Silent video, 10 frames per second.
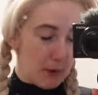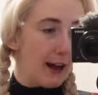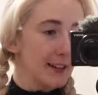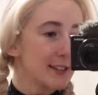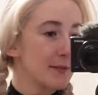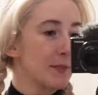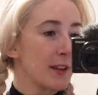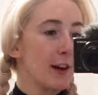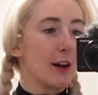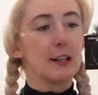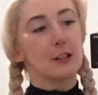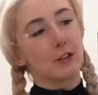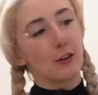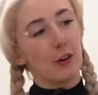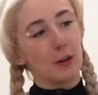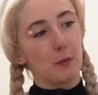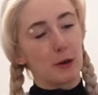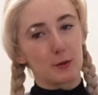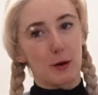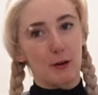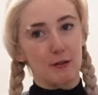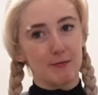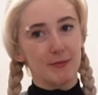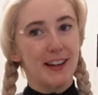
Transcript: plaits I literally look like I'm about 12